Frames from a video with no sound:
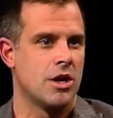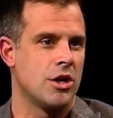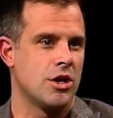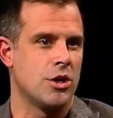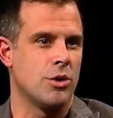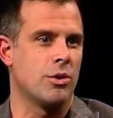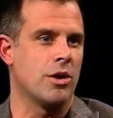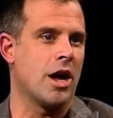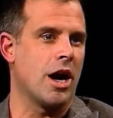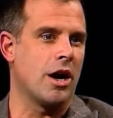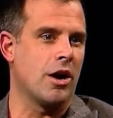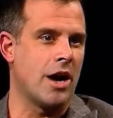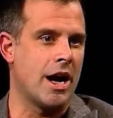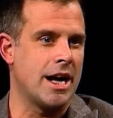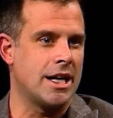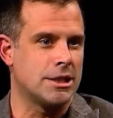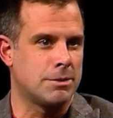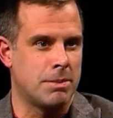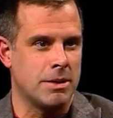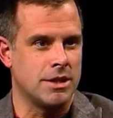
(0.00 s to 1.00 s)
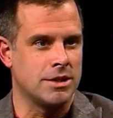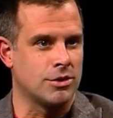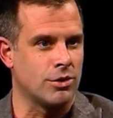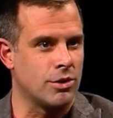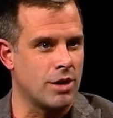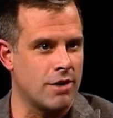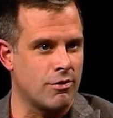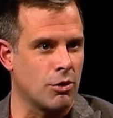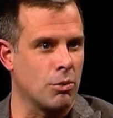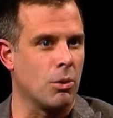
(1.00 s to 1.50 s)
You and I are has beens or
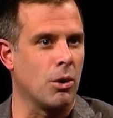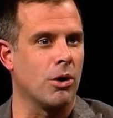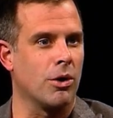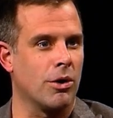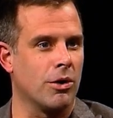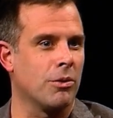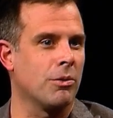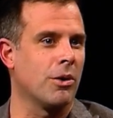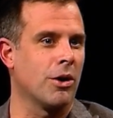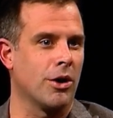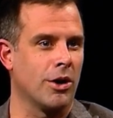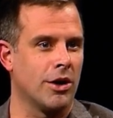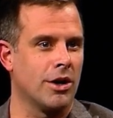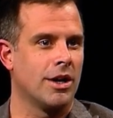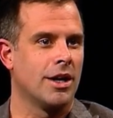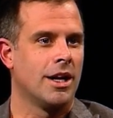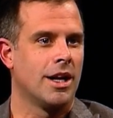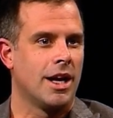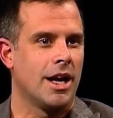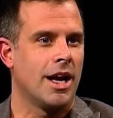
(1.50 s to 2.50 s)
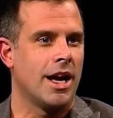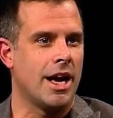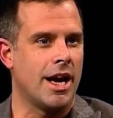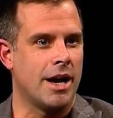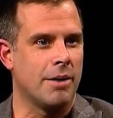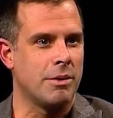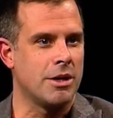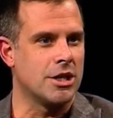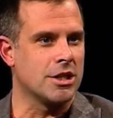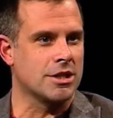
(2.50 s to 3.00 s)
never were, were. Yeah.
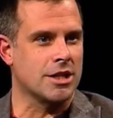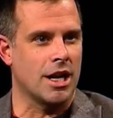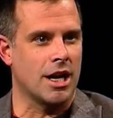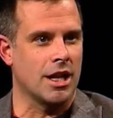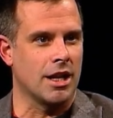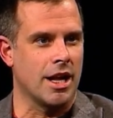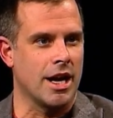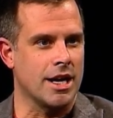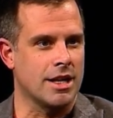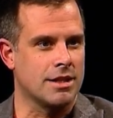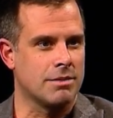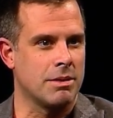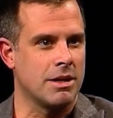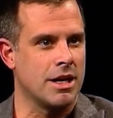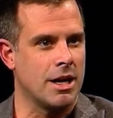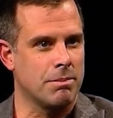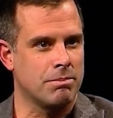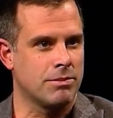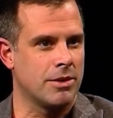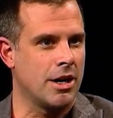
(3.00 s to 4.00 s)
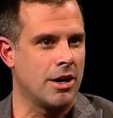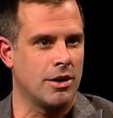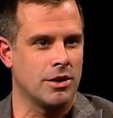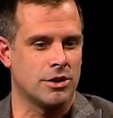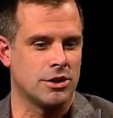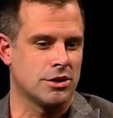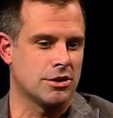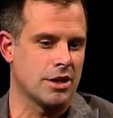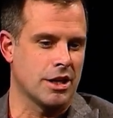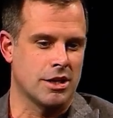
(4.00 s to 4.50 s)
And we just kind of liked being up there,
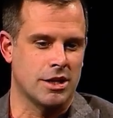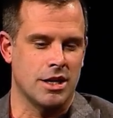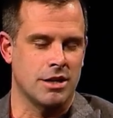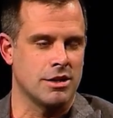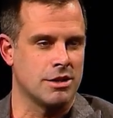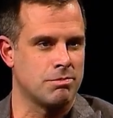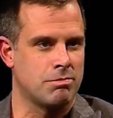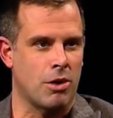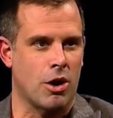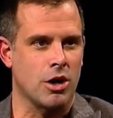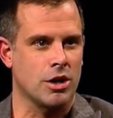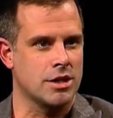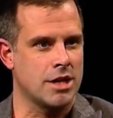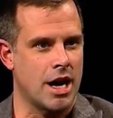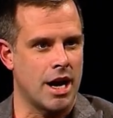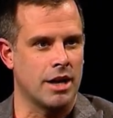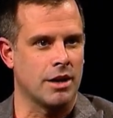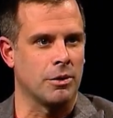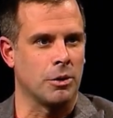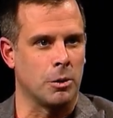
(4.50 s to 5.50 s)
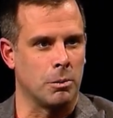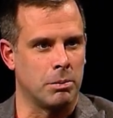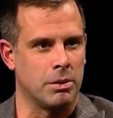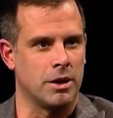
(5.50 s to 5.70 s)
just like getting yeah, barked was, at a little bit.